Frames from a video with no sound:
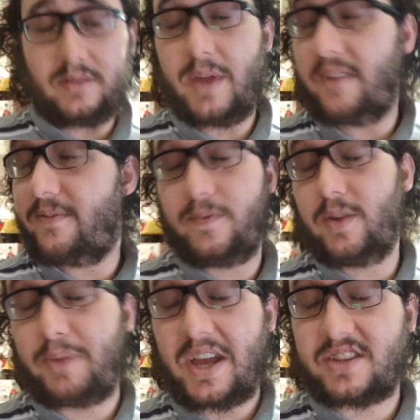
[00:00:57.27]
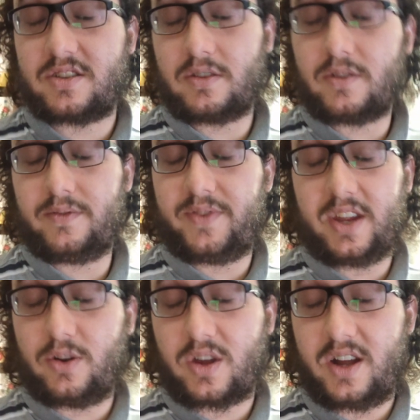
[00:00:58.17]
not the best
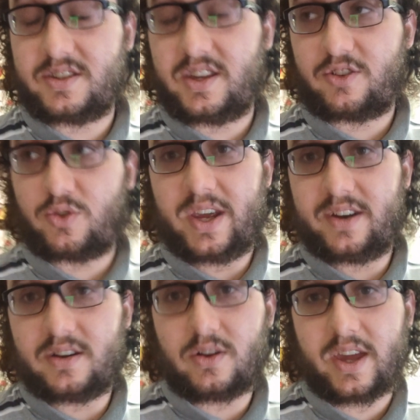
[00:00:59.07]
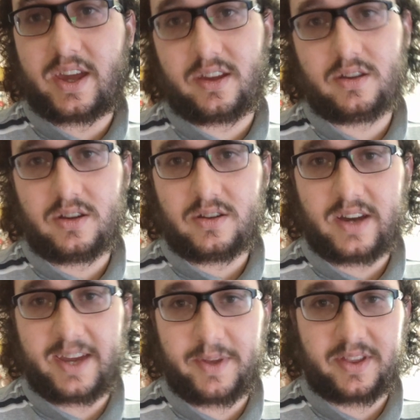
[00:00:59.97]
video content creator, okay?
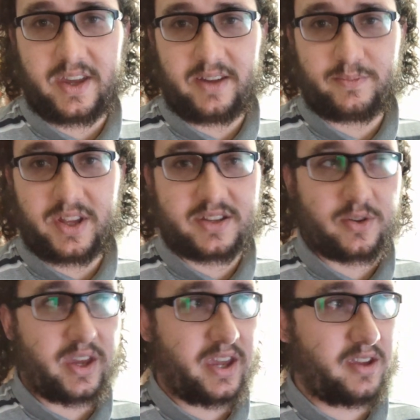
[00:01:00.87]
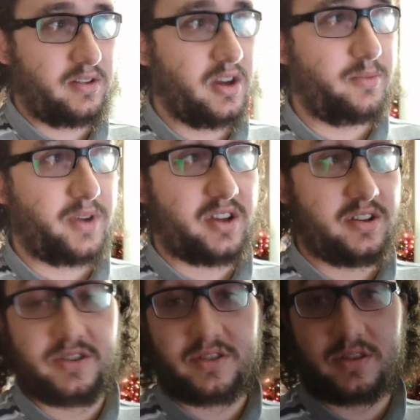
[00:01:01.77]
I admit that, but that's okay,
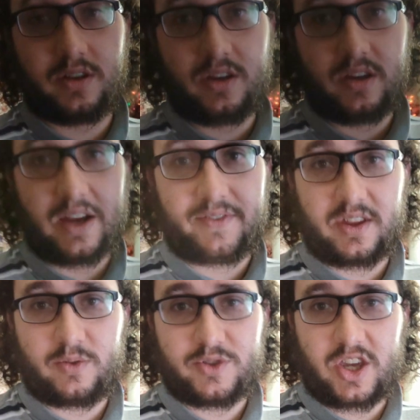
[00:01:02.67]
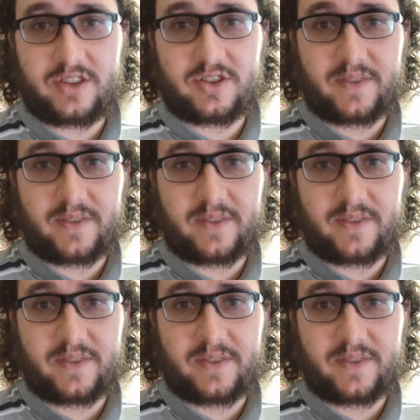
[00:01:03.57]
because everything will change